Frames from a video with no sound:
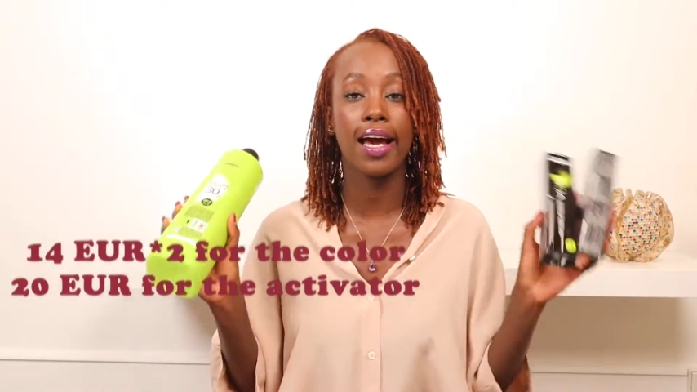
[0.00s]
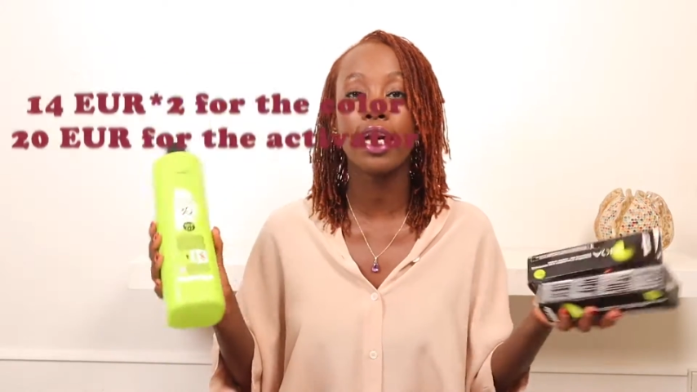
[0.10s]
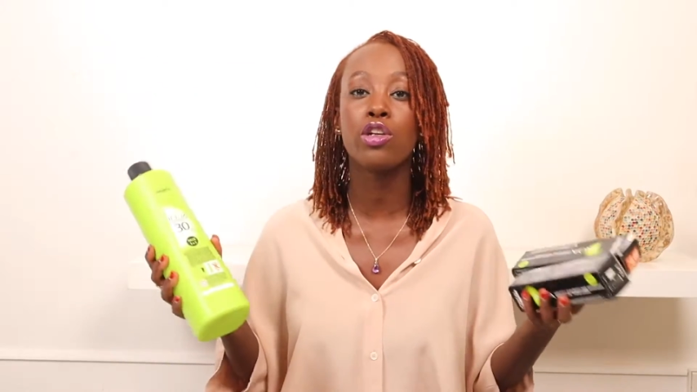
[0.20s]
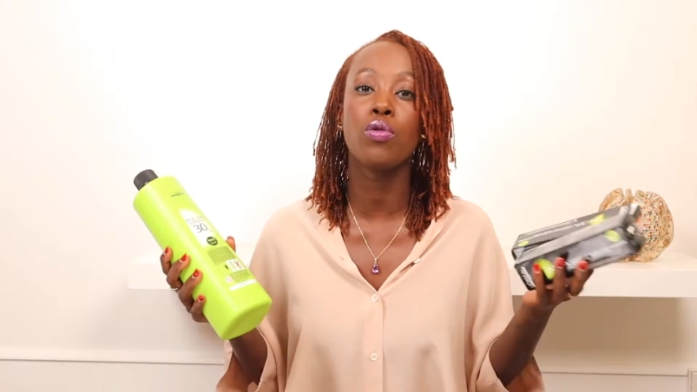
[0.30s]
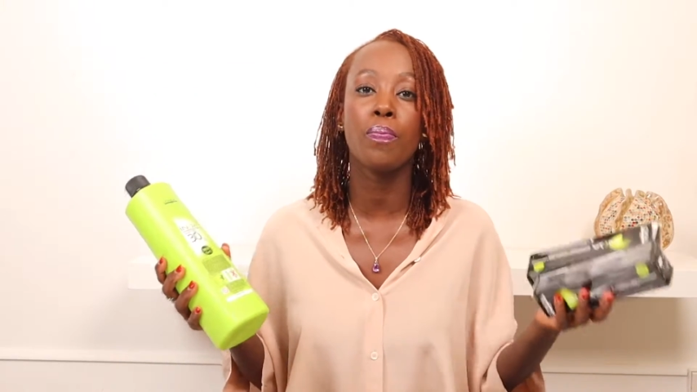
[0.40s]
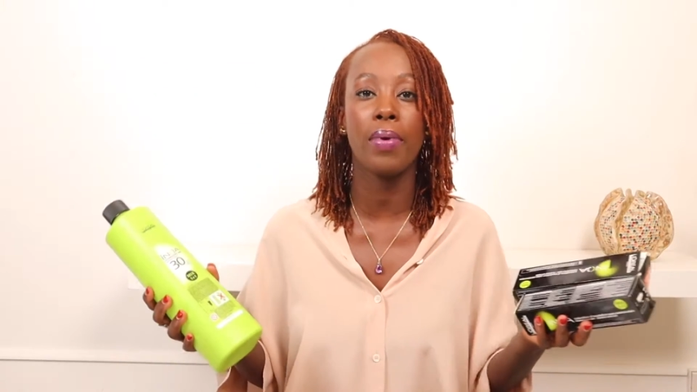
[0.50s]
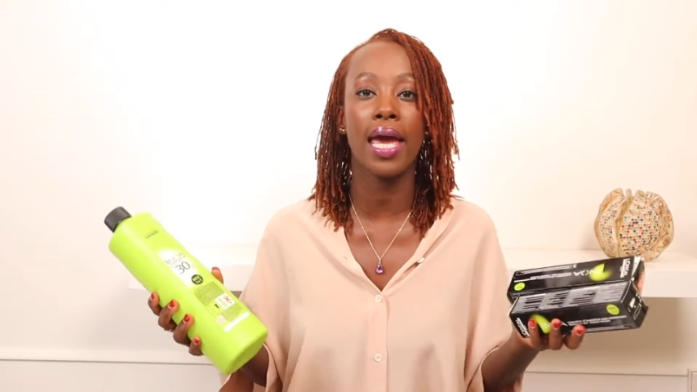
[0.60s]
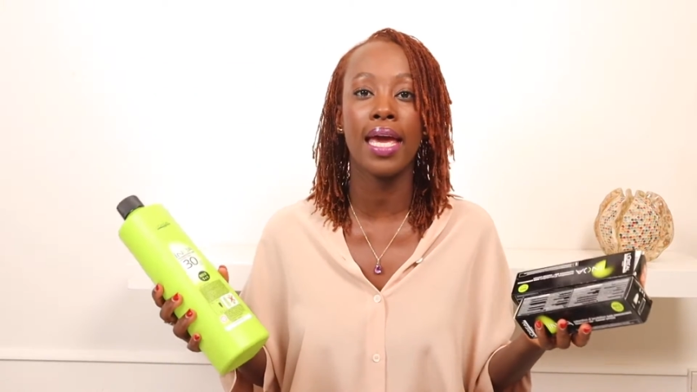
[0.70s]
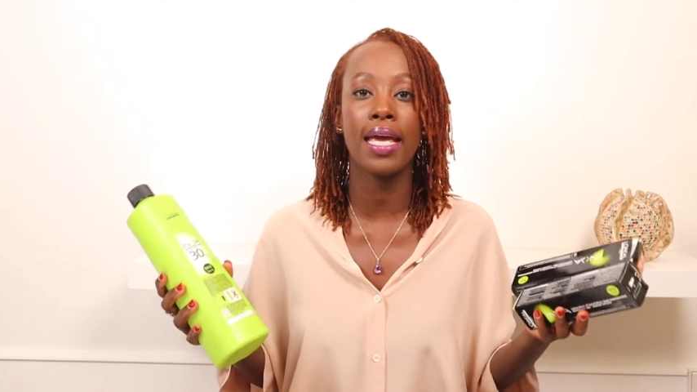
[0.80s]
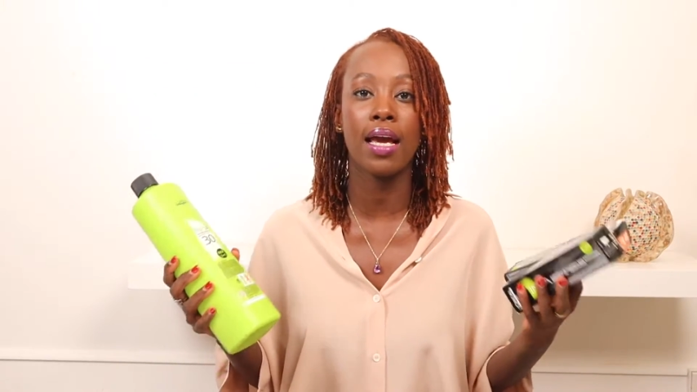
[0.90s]
I had to
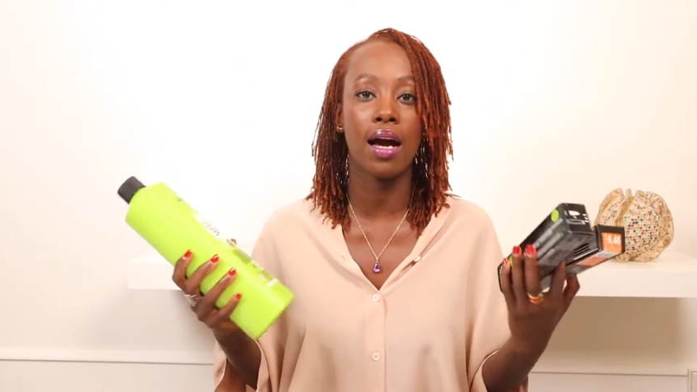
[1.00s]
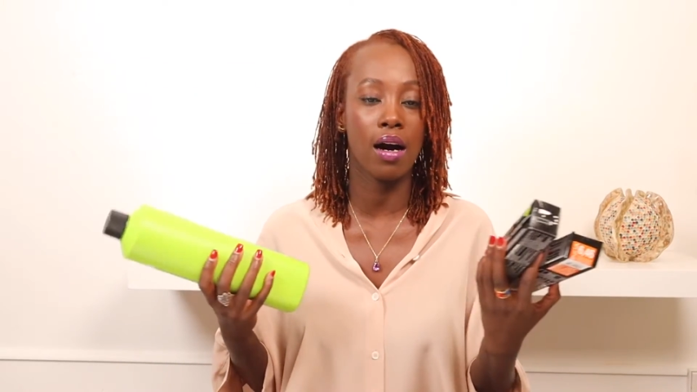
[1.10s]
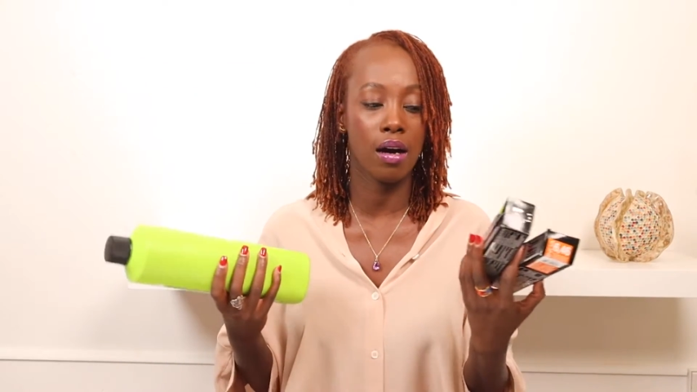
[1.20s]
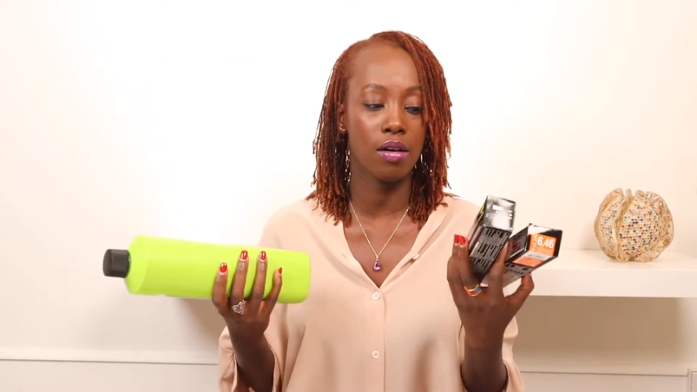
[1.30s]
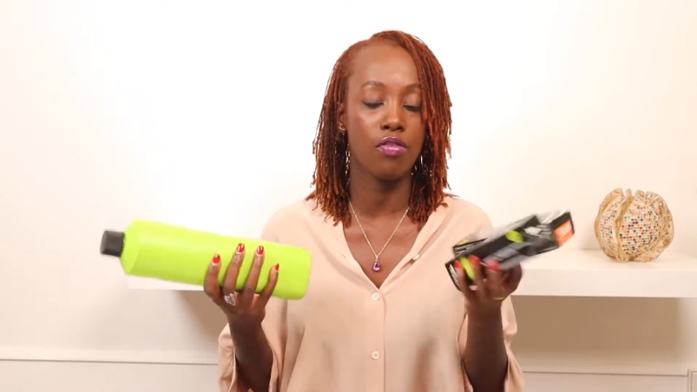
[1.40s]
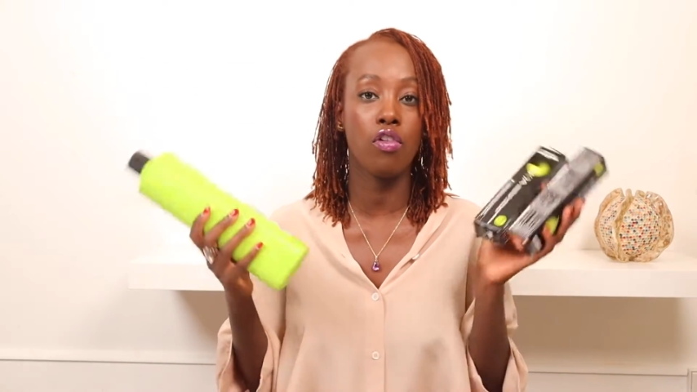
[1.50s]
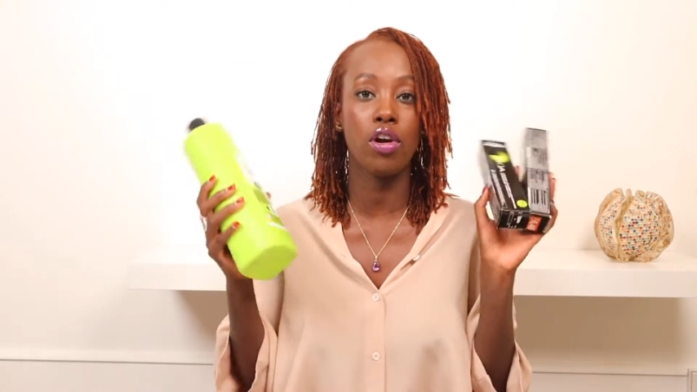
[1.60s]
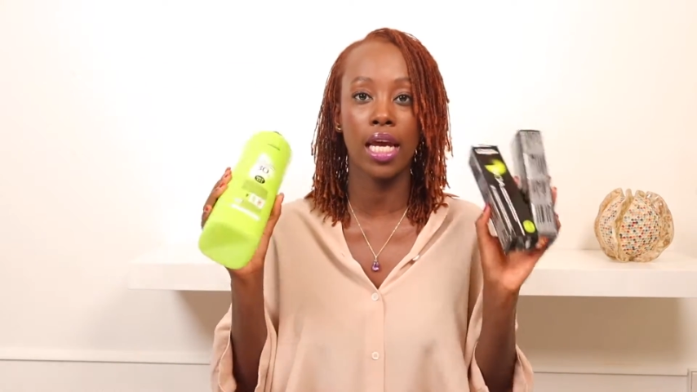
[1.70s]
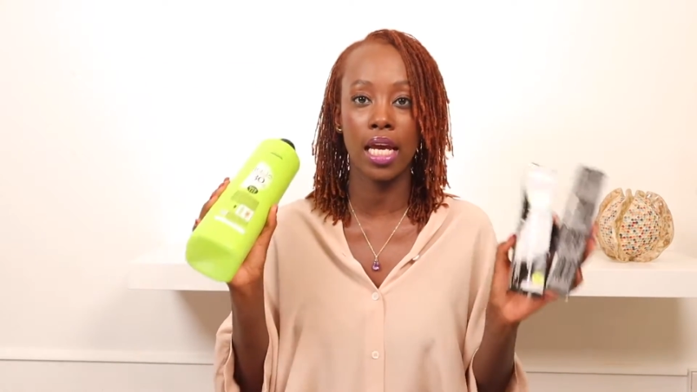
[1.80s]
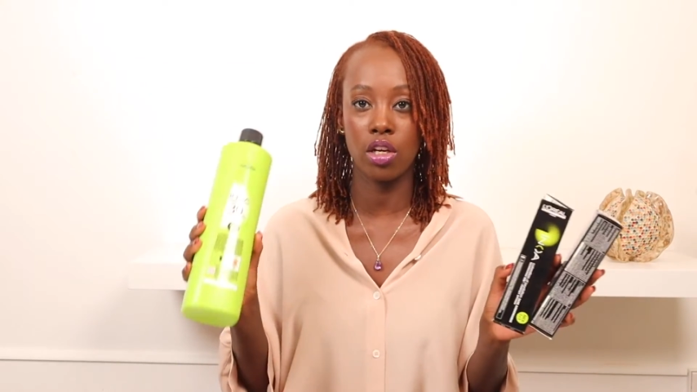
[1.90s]
pay
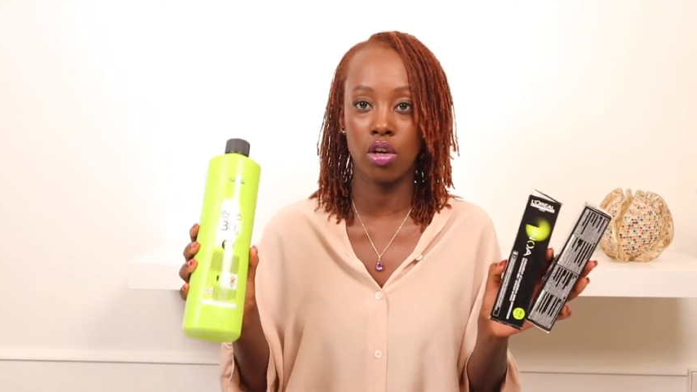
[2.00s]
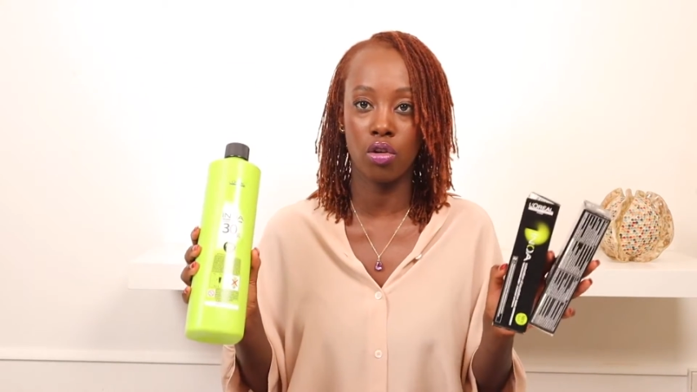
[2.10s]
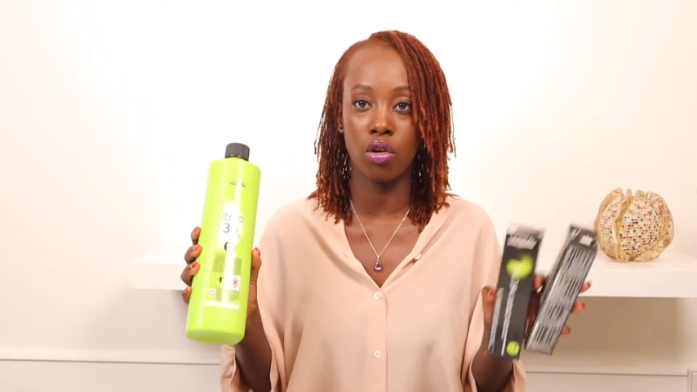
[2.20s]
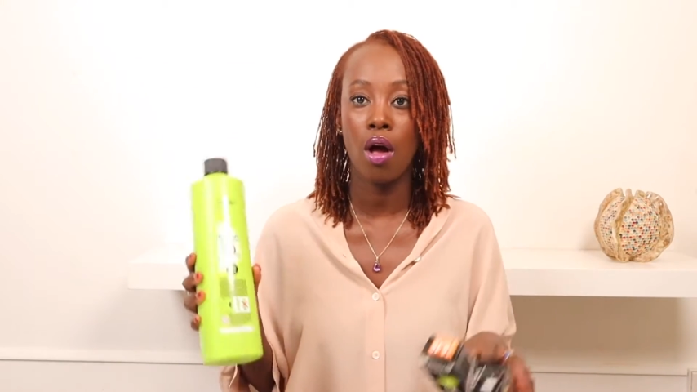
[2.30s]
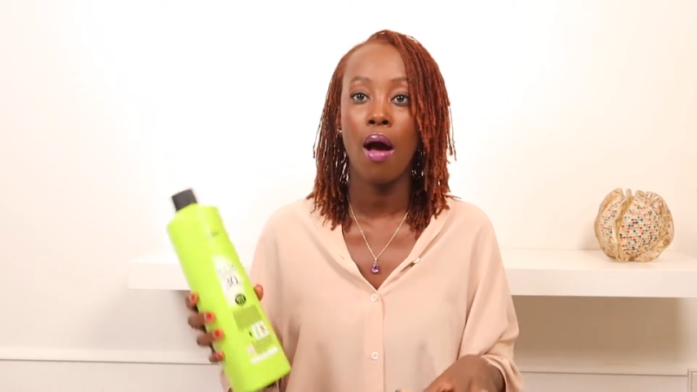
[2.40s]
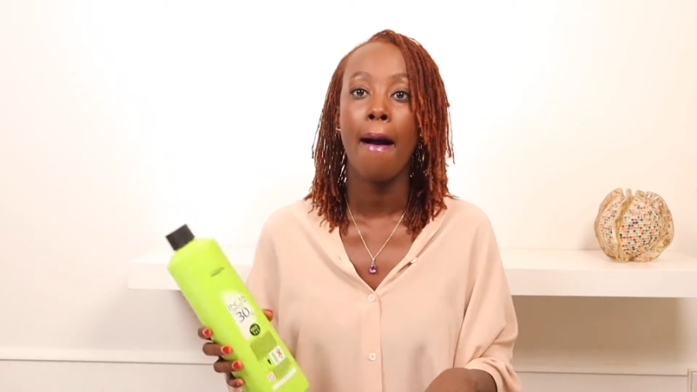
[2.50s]
48 euro.